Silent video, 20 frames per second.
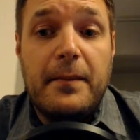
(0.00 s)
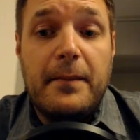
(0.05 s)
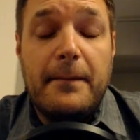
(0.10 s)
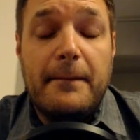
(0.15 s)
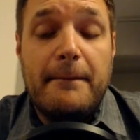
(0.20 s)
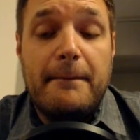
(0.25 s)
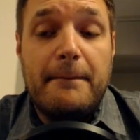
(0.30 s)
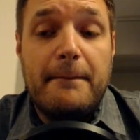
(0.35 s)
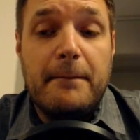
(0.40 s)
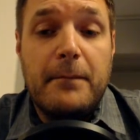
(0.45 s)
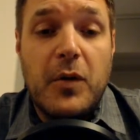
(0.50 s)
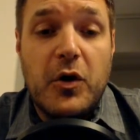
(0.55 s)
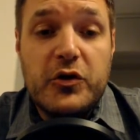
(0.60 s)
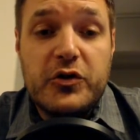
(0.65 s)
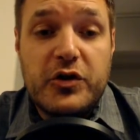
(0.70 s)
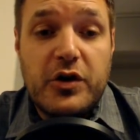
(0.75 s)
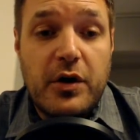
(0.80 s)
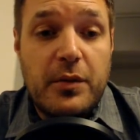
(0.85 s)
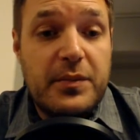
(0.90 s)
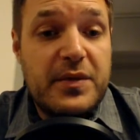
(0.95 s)
Most
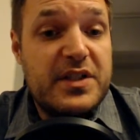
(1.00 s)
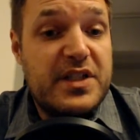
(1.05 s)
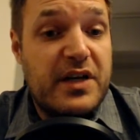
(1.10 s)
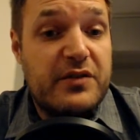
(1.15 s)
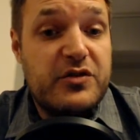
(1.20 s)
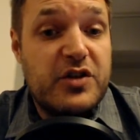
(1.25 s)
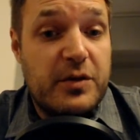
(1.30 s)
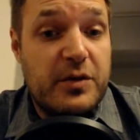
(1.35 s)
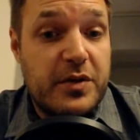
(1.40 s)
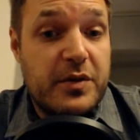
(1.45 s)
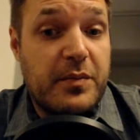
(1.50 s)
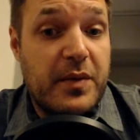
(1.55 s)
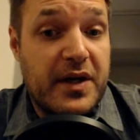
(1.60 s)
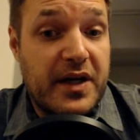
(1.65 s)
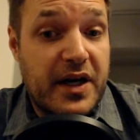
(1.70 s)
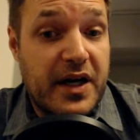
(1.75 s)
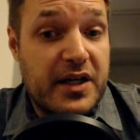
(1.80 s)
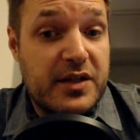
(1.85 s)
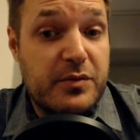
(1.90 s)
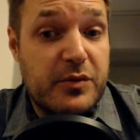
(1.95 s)
companies have subject matter
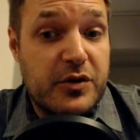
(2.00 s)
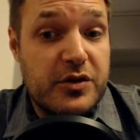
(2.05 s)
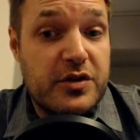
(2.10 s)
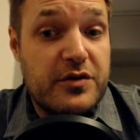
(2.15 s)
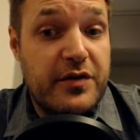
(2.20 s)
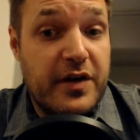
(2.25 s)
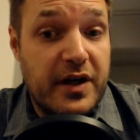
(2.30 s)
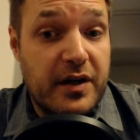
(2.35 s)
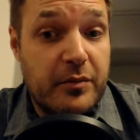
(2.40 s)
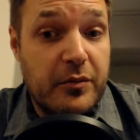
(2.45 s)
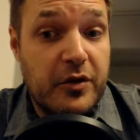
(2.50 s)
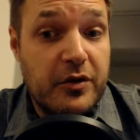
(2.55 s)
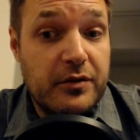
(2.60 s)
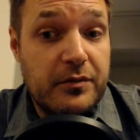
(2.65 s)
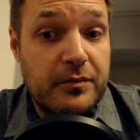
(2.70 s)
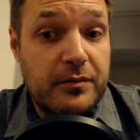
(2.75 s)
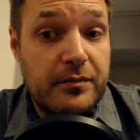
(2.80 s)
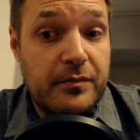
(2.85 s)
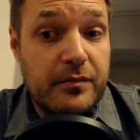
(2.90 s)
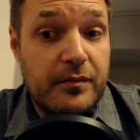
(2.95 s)
experts available,
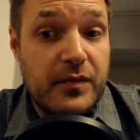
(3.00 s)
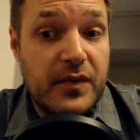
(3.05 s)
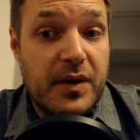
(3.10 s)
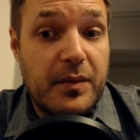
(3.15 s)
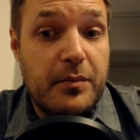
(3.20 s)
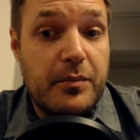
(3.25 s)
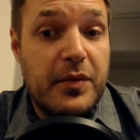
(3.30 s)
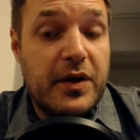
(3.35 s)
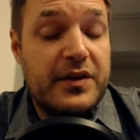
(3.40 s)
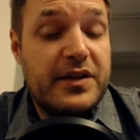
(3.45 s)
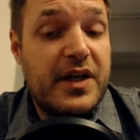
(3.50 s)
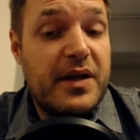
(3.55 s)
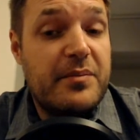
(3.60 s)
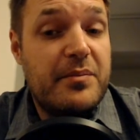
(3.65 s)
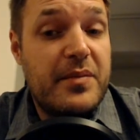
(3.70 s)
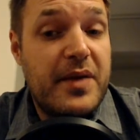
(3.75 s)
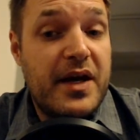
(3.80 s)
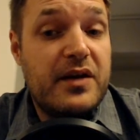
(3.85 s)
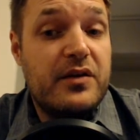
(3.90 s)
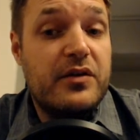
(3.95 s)
but they
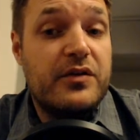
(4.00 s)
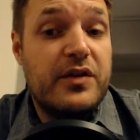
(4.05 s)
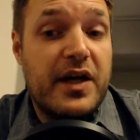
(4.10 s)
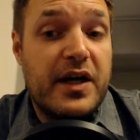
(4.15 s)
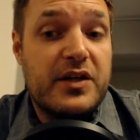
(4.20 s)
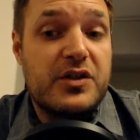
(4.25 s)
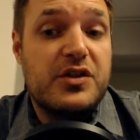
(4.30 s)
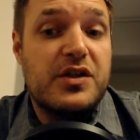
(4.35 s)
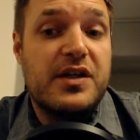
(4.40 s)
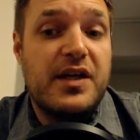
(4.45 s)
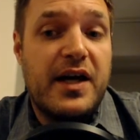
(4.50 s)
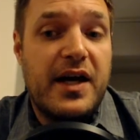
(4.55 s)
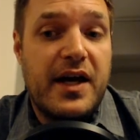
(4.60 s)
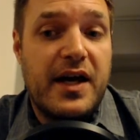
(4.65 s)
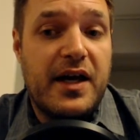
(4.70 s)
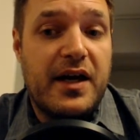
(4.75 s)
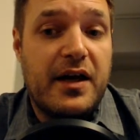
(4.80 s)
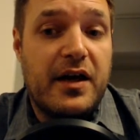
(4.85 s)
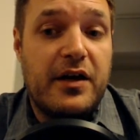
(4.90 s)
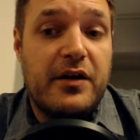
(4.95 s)
may not actually
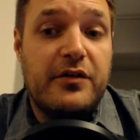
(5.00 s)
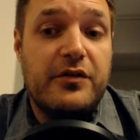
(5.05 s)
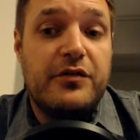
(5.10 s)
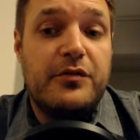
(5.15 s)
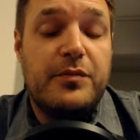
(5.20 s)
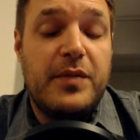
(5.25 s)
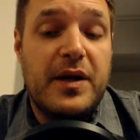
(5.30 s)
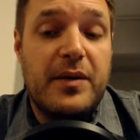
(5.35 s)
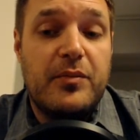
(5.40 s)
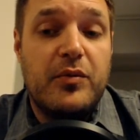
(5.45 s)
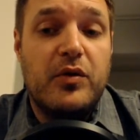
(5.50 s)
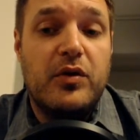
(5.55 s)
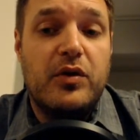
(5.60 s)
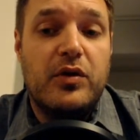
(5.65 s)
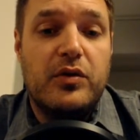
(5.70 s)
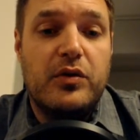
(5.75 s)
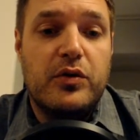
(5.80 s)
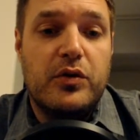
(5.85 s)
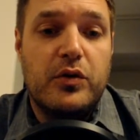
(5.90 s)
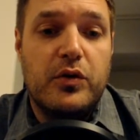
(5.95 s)
have people
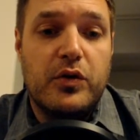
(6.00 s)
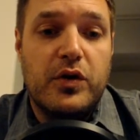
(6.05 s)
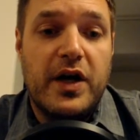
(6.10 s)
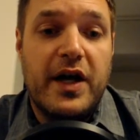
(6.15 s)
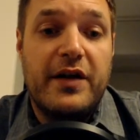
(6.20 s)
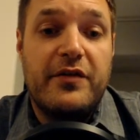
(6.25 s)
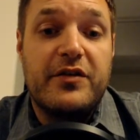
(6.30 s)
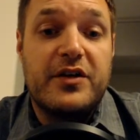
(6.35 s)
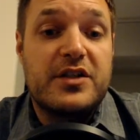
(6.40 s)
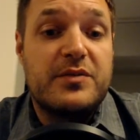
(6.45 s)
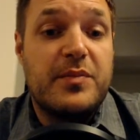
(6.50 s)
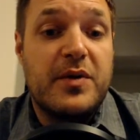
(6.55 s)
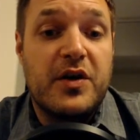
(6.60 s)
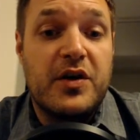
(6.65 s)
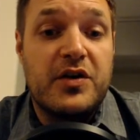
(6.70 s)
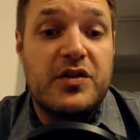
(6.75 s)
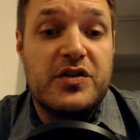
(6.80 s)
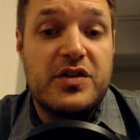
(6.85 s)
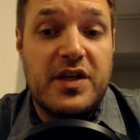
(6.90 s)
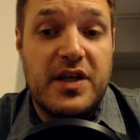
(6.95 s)
who have
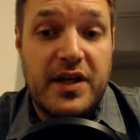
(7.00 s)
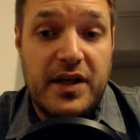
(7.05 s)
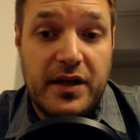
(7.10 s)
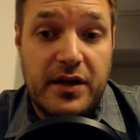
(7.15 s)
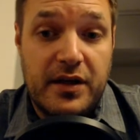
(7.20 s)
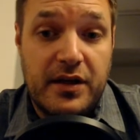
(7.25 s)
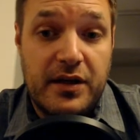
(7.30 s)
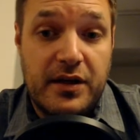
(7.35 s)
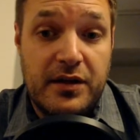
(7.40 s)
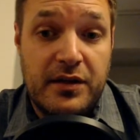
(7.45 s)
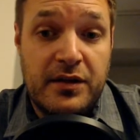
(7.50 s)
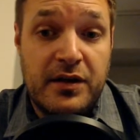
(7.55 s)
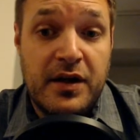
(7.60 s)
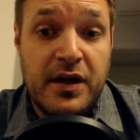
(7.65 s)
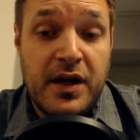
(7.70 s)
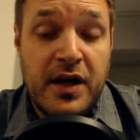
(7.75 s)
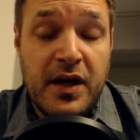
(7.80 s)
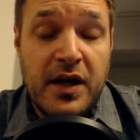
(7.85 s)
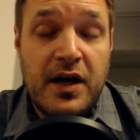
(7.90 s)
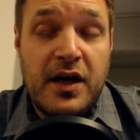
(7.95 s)
experience in
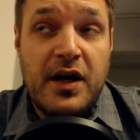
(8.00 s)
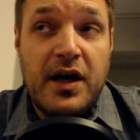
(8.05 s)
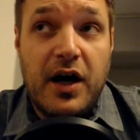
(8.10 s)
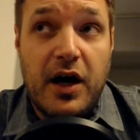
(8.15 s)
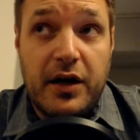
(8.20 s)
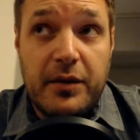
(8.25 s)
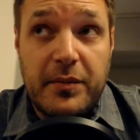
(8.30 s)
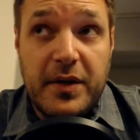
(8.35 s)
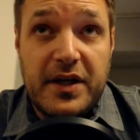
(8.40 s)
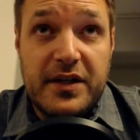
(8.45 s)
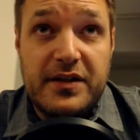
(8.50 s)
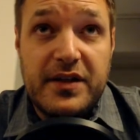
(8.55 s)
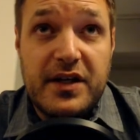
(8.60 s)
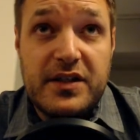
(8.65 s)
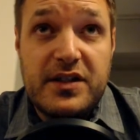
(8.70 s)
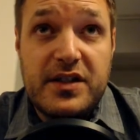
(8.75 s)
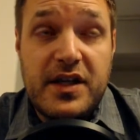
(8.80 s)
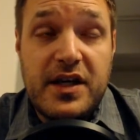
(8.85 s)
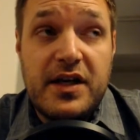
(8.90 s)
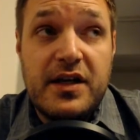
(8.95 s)
automated
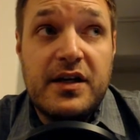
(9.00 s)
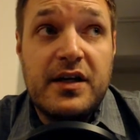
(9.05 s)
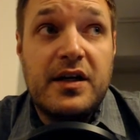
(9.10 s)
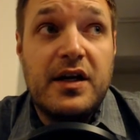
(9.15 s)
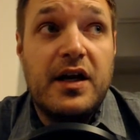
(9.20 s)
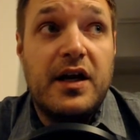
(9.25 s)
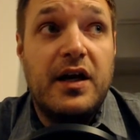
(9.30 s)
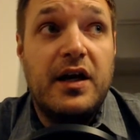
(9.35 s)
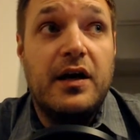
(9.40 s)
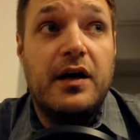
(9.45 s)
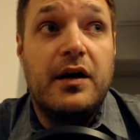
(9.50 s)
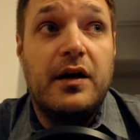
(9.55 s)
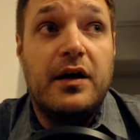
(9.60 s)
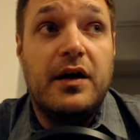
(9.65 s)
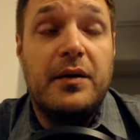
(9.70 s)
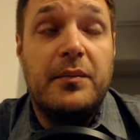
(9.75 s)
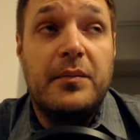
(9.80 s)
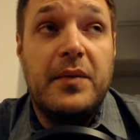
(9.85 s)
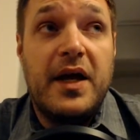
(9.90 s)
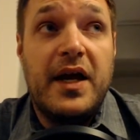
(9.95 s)
testing,
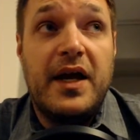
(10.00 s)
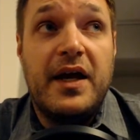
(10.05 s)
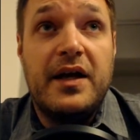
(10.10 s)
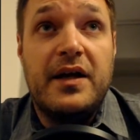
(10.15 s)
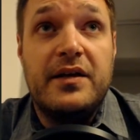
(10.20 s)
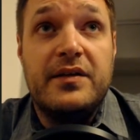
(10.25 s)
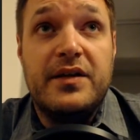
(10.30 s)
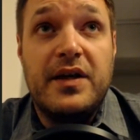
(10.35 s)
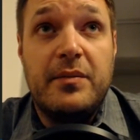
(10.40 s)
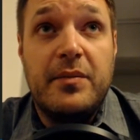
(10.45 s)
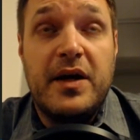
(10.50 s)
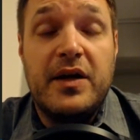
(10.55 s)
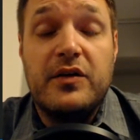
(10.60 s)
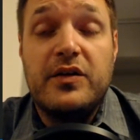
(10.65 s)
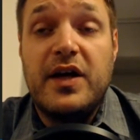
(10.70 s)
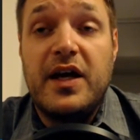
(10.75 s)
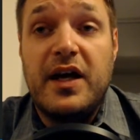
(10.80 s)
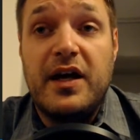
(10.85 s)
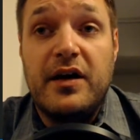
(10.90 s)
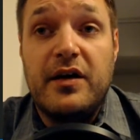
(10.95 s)
and they may not
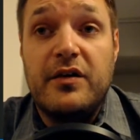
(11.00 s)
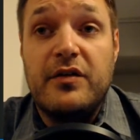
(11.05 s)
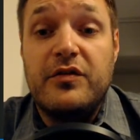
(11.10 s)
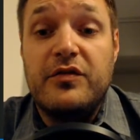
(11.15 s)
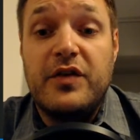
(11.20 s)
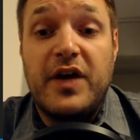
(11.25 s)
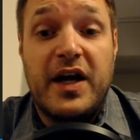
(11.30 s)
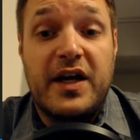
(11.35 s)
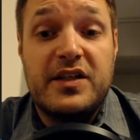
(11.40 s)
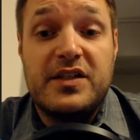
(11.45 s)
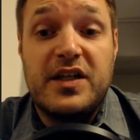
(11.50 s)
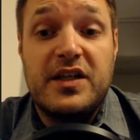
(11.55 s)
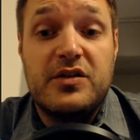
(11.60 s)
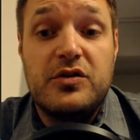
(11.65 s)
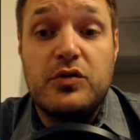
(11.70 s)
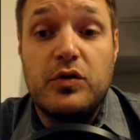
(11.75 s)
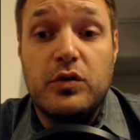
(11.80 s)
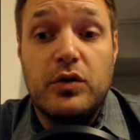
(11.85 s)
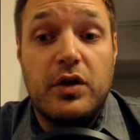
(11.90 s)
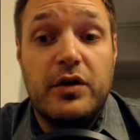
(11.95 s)
have access to
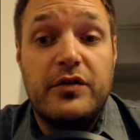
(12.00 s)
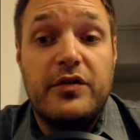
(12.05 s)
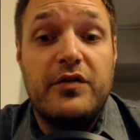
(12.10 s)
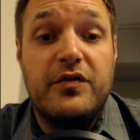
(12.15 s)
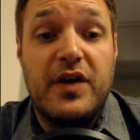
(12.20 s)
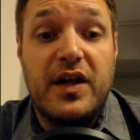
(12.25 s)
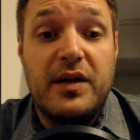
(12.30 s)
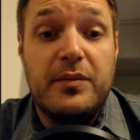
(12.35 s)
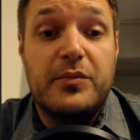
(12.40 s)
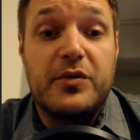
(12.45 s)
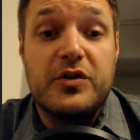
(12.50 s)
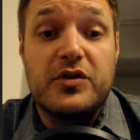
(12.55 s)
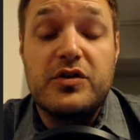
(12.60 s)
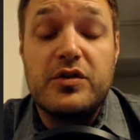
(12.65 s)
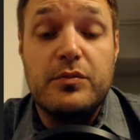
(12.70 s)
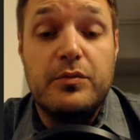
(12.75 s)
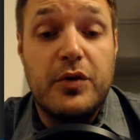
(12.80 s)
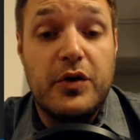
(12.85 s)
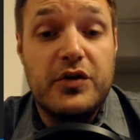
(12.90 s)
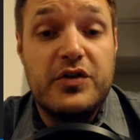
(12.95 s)
a lot of developers to
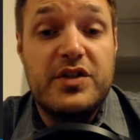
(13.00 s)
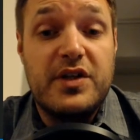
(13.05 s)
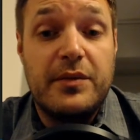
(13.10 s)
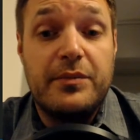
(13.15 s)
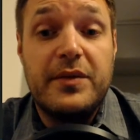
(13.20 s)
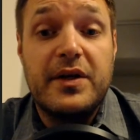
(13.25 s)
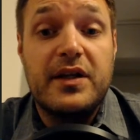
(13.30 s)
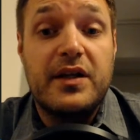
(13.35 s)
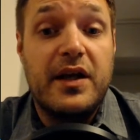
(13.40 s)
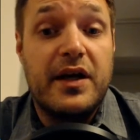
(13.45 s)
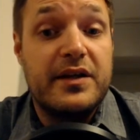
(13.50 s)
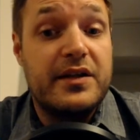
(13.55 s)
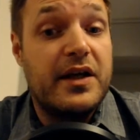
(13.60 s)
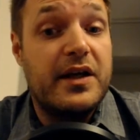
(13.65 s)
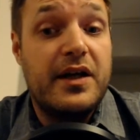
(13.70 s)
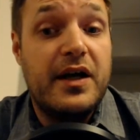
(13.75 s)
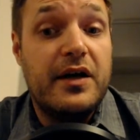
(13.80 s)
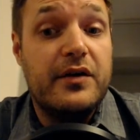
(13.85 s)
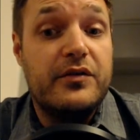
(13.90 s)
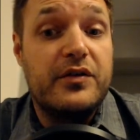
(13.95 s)
build something like that out.